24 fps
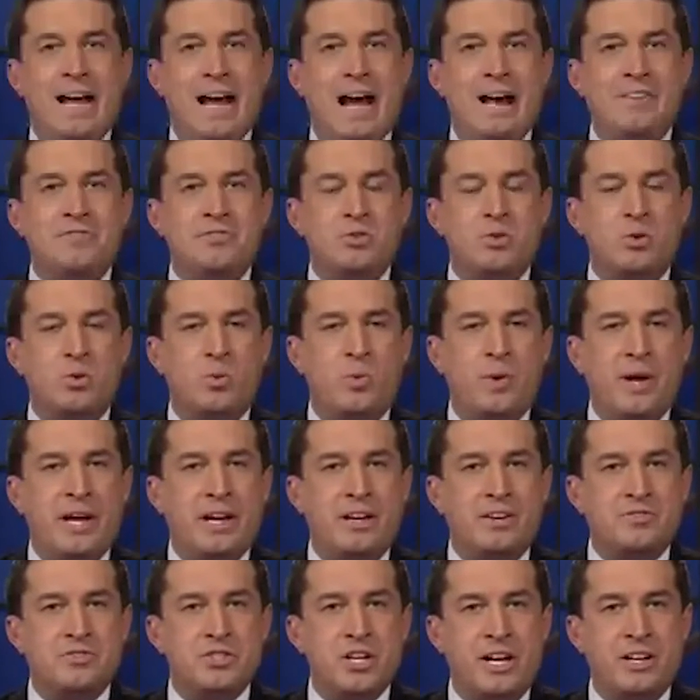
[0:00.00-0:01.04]
After a
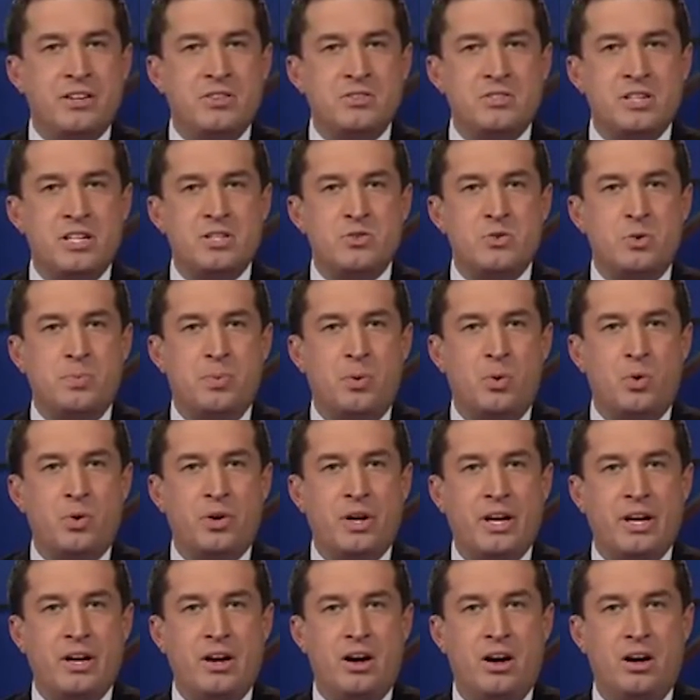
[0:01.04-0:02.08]
week of Channel 6
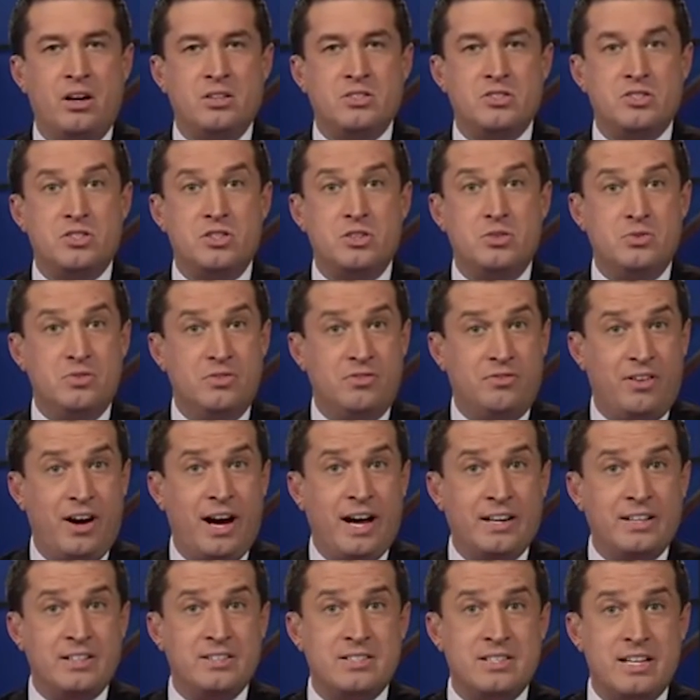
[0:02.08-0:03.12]
reporting on student
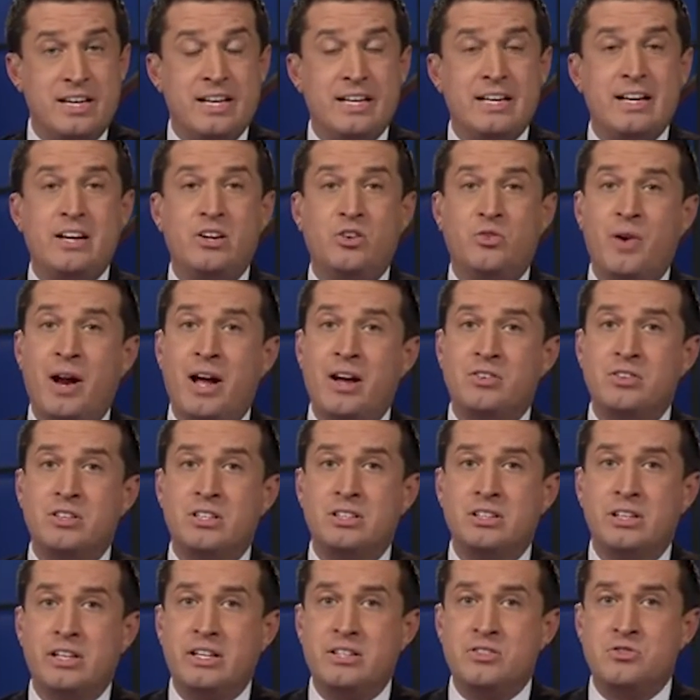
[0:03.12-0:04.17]
violence in and around
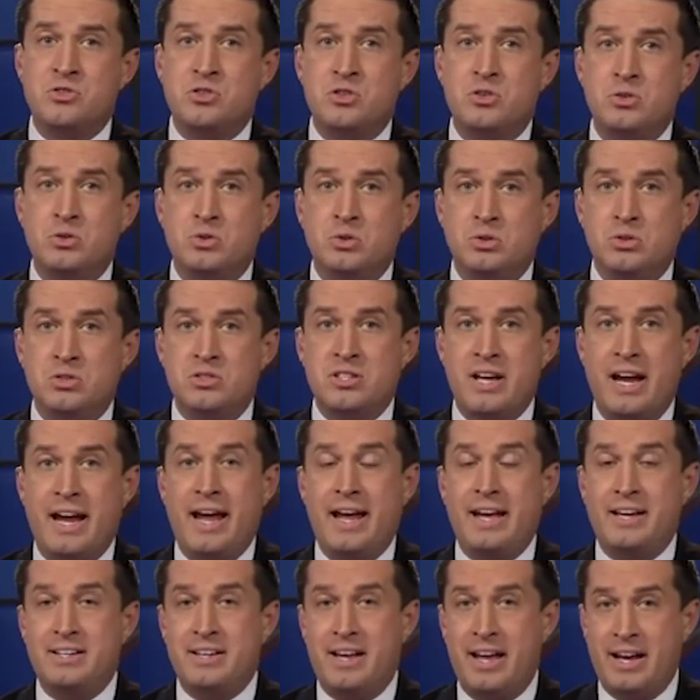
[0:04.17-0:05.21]
Killeen schools
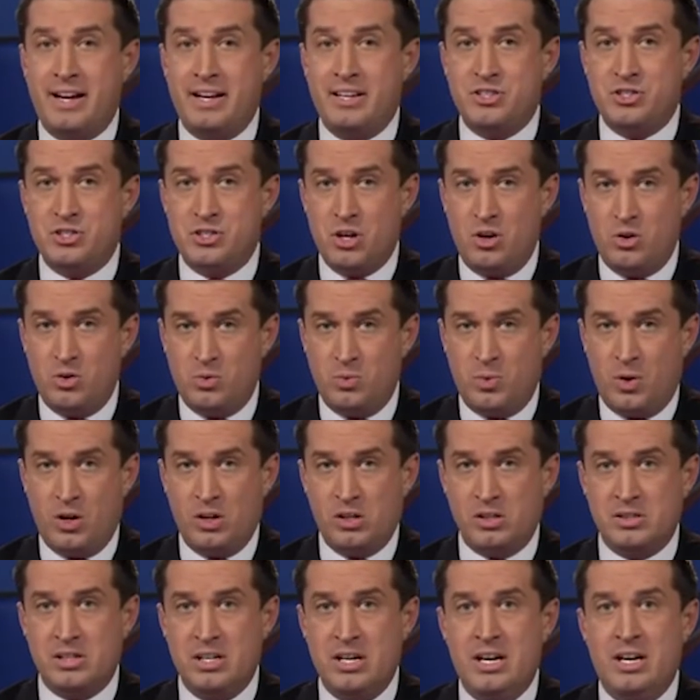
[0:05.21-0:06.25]
and getting
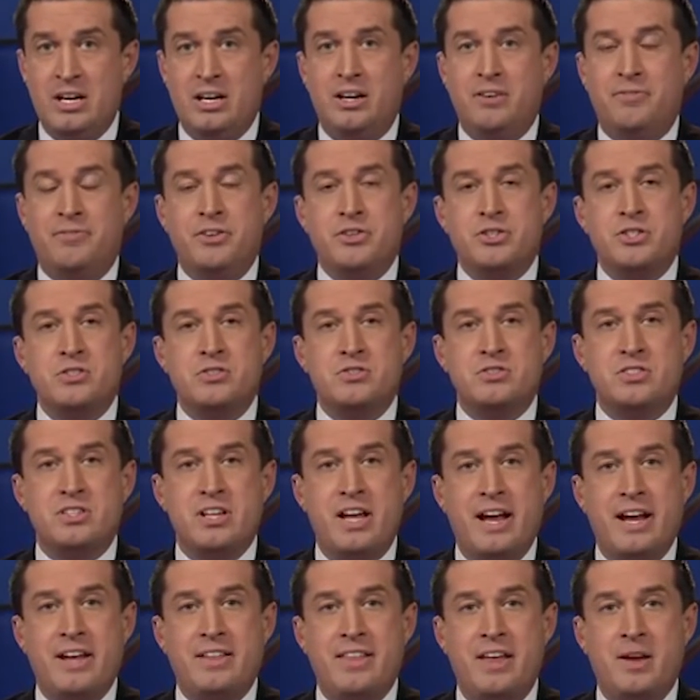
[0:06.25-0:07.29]
stonewalled, officials
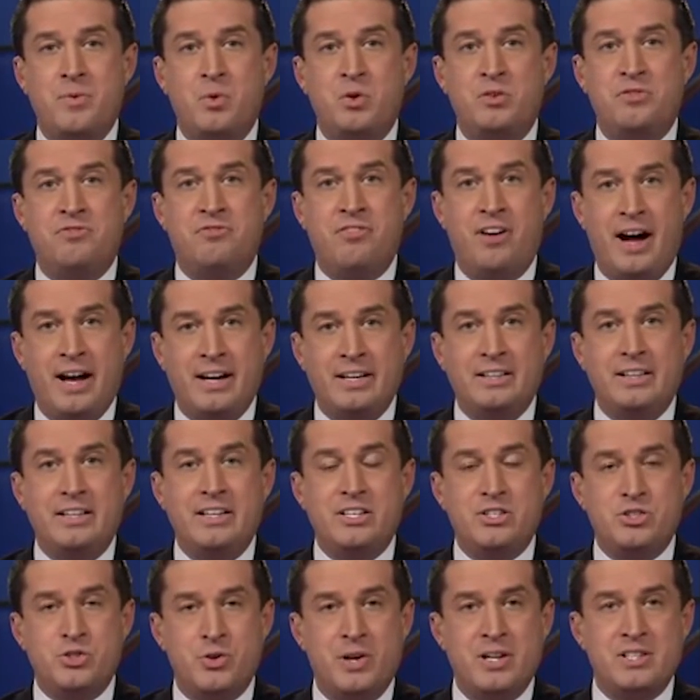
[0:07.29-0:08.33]
say they will
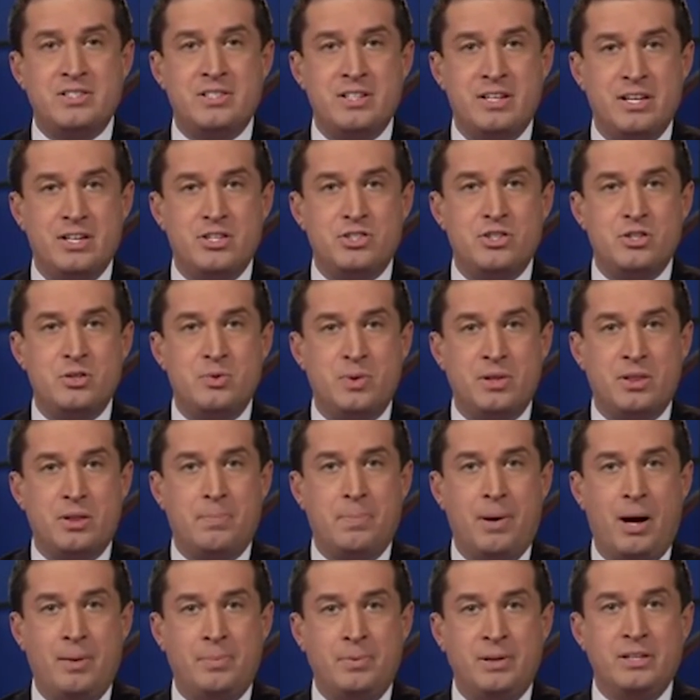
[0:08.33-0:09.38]
finally address the issue with
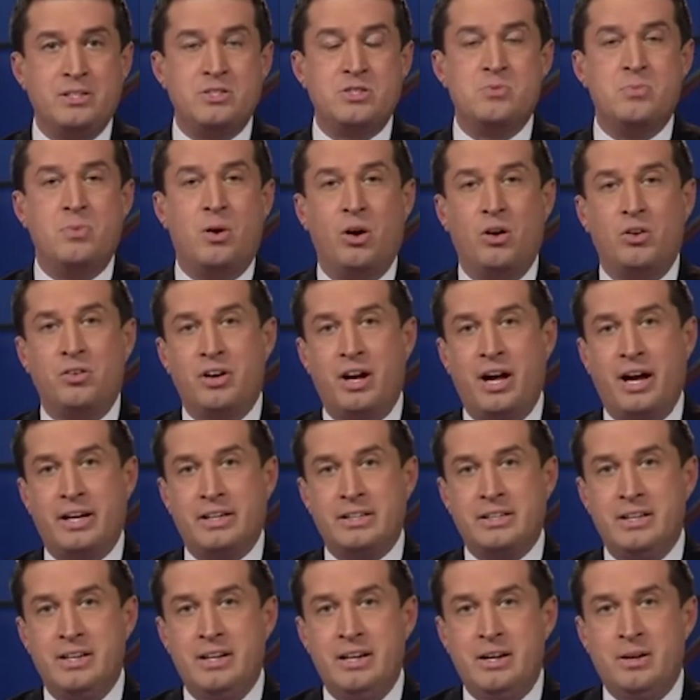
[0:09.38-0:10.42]
the public tomorrow
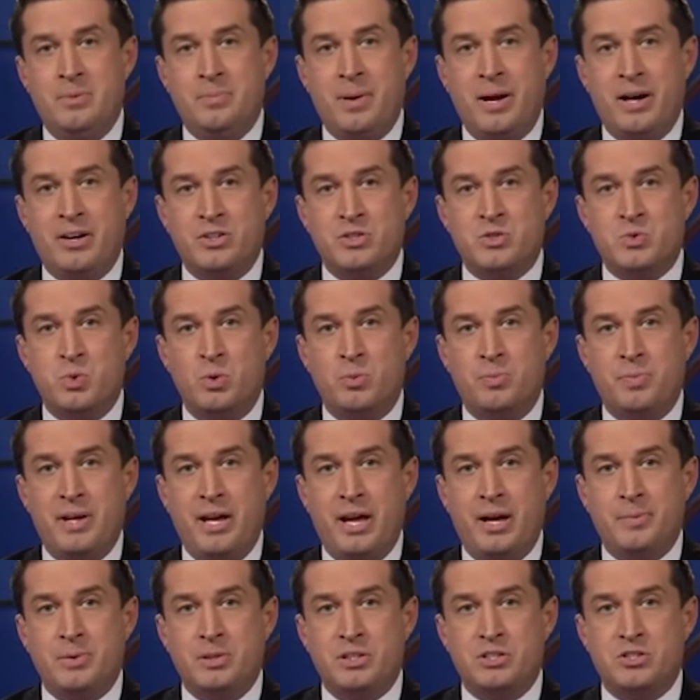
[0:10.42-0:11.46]
night. Parents will
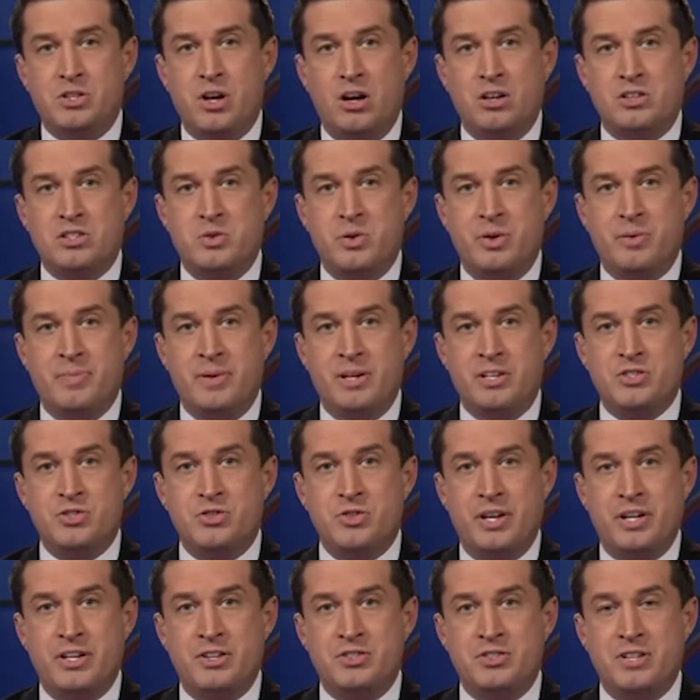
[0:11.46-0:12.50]
be able to talk to
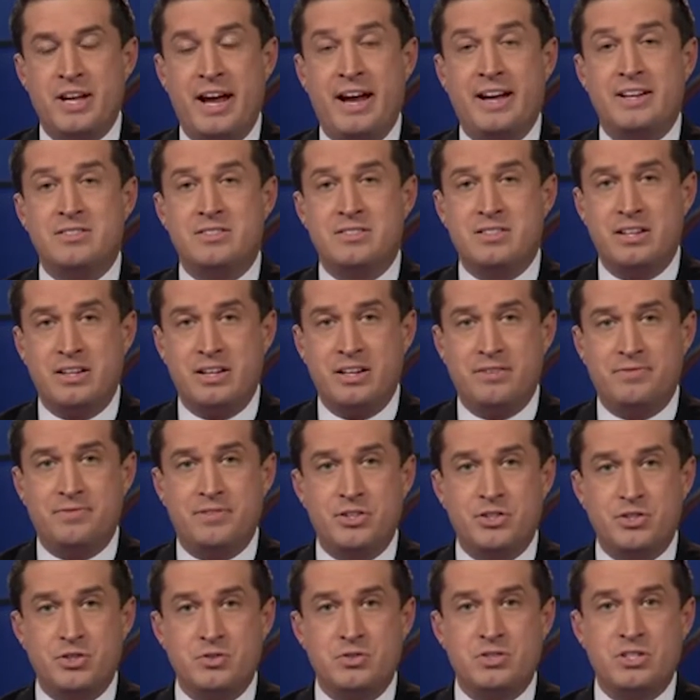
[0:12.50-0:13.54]
administrators and city
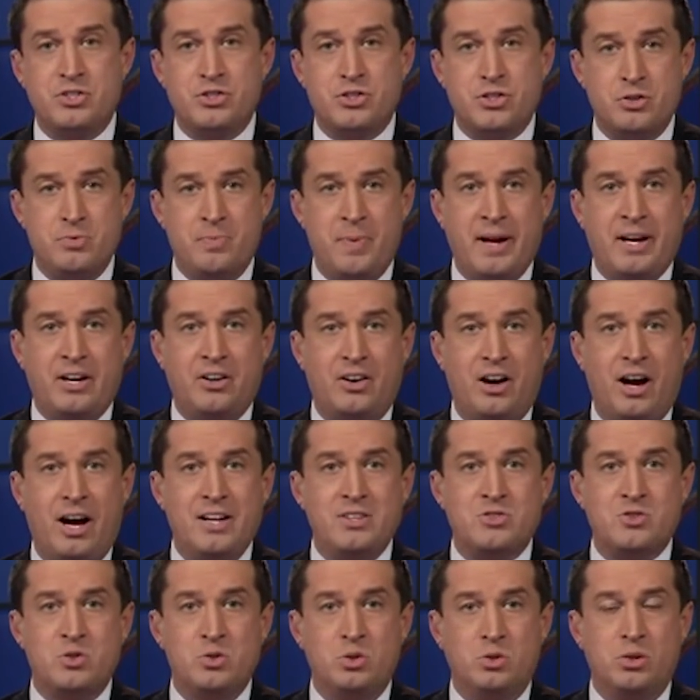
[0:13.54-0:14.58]
officials at Shoemaker
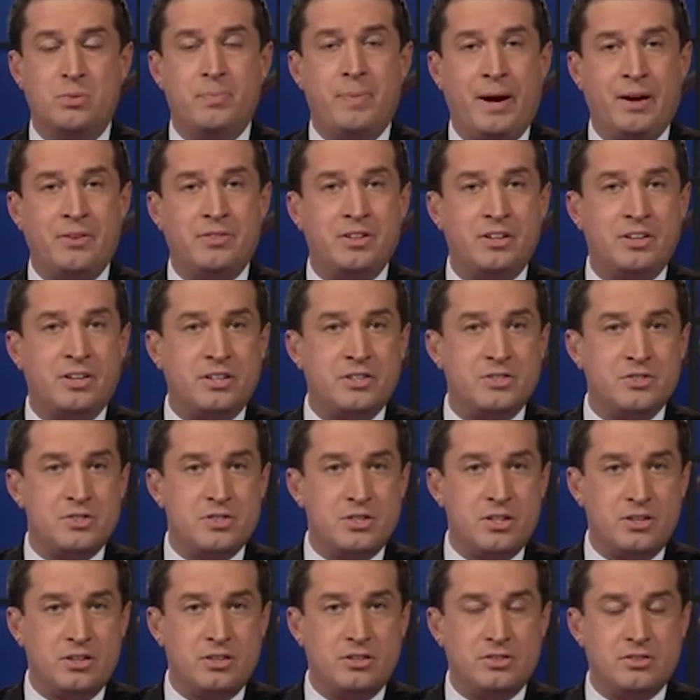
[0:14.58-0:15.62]
High School about their
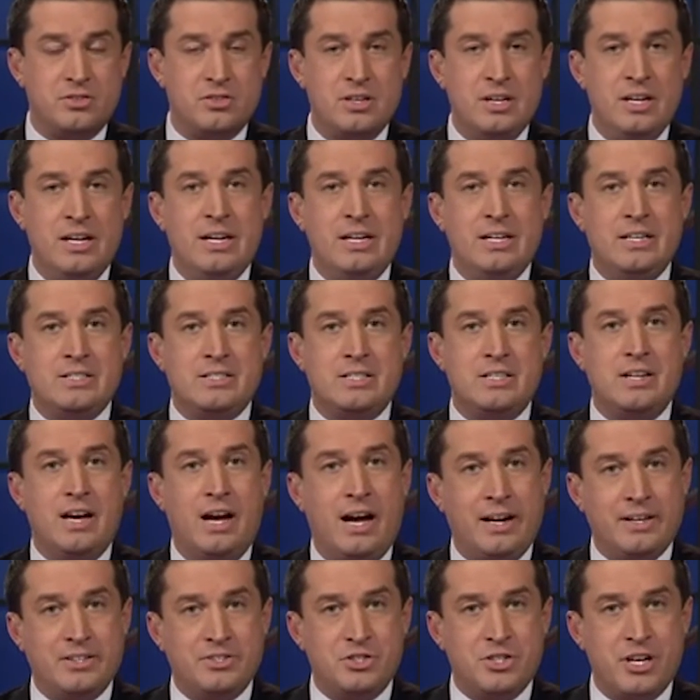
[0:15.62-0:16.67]
concerns.
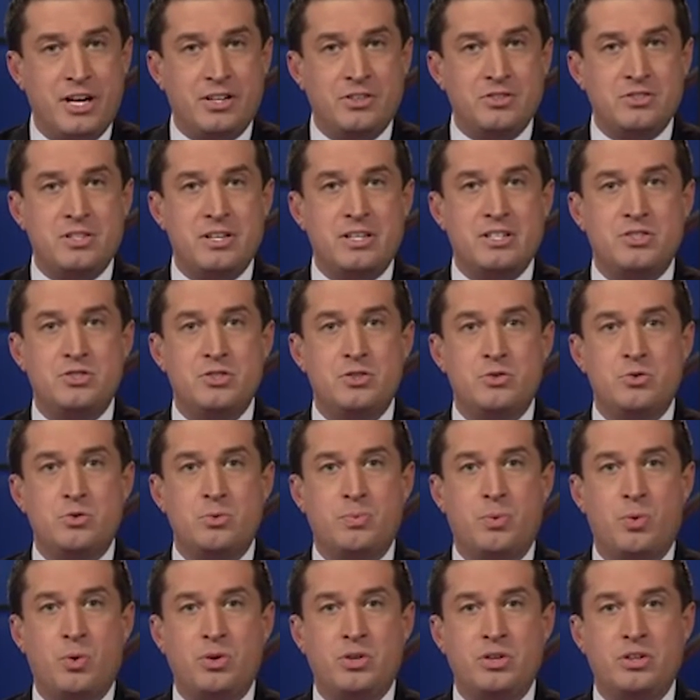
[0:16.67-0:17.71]
Tonight, Channel 6 News
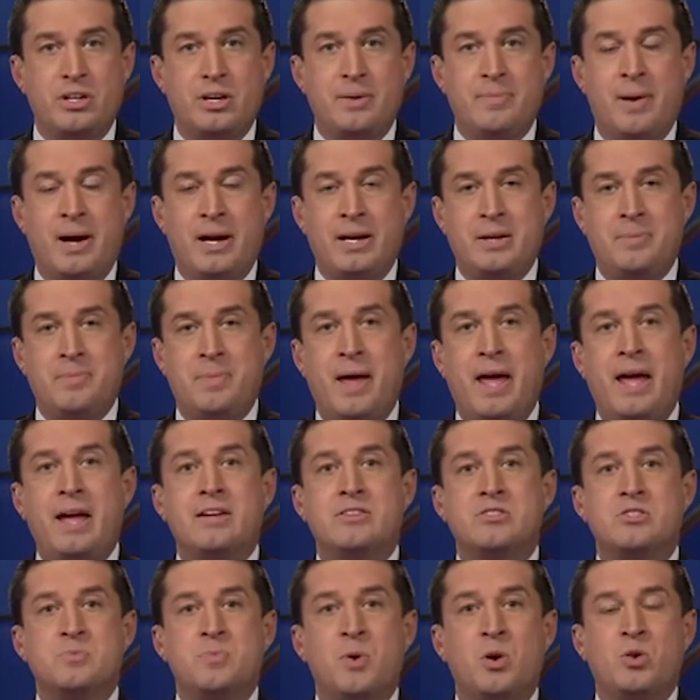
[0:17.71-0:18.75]
reporter Emani
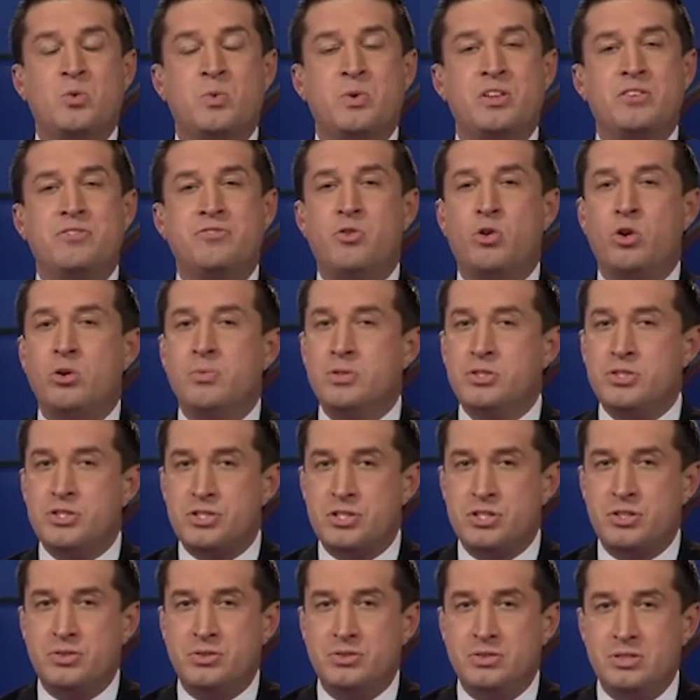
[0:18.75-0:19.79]
Payne spoke with a former
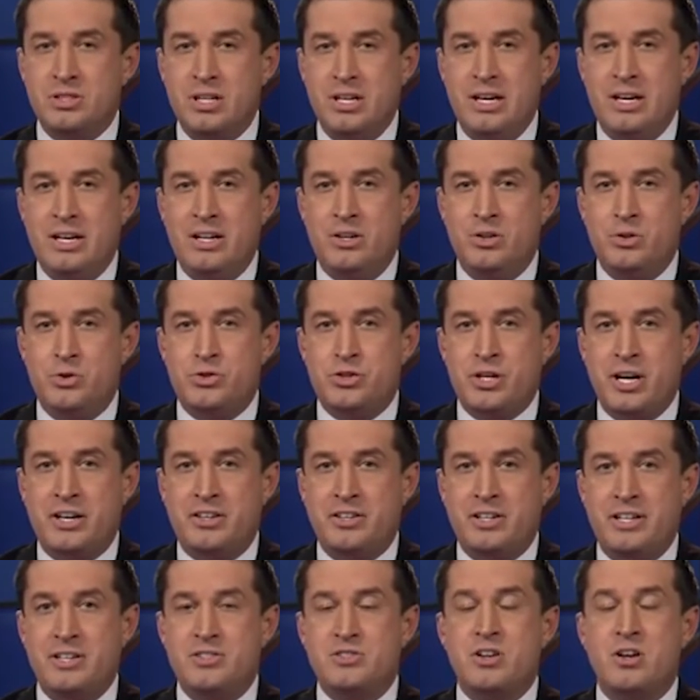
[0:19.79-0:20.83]
student who
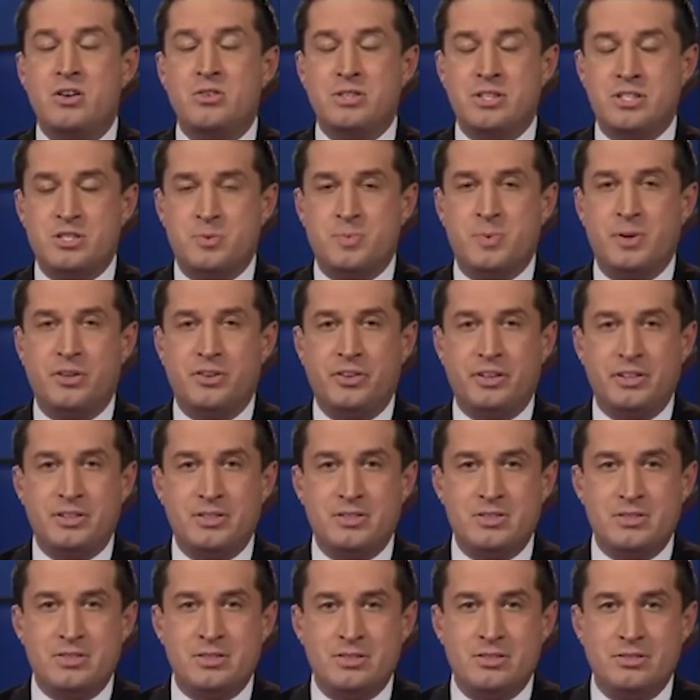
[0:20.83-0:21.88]
shared his own
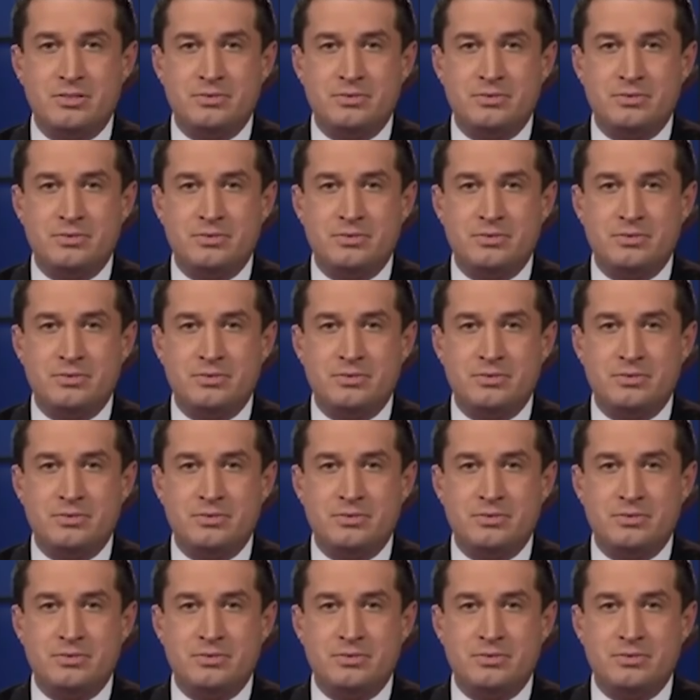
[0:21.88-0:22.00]
experience.